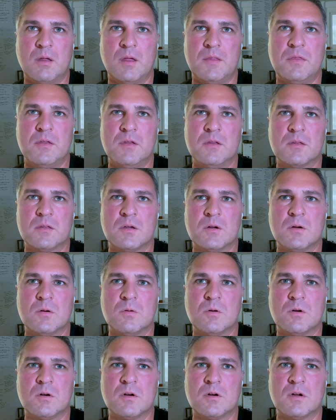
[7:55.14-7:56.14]
I think there
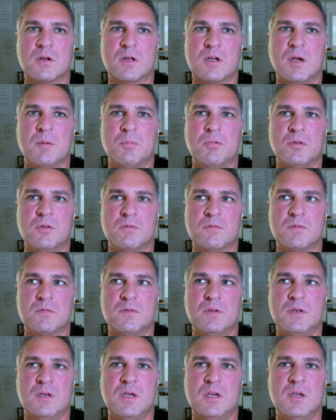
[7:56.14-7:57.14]
were a couple of
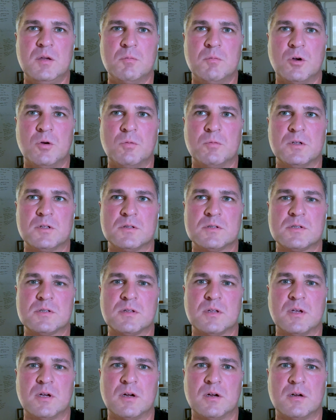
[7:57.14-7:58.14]
key moments
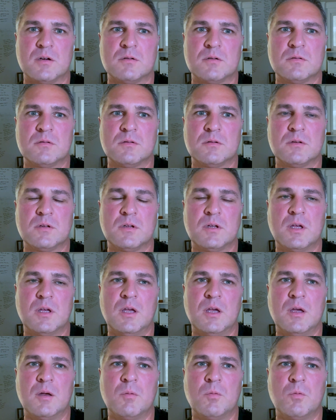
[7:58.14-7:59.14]
there.
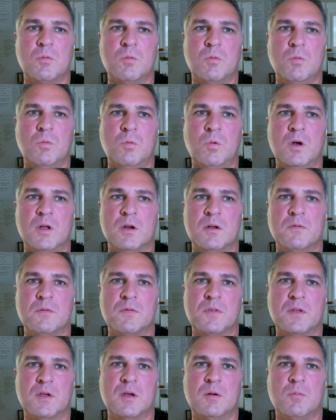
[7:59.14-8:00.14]
One
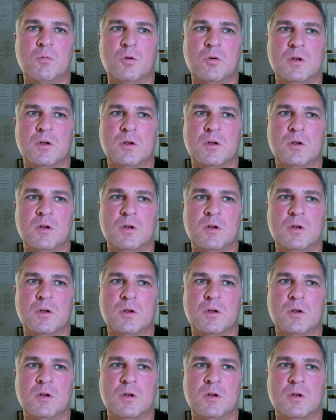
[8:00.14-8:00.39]
of them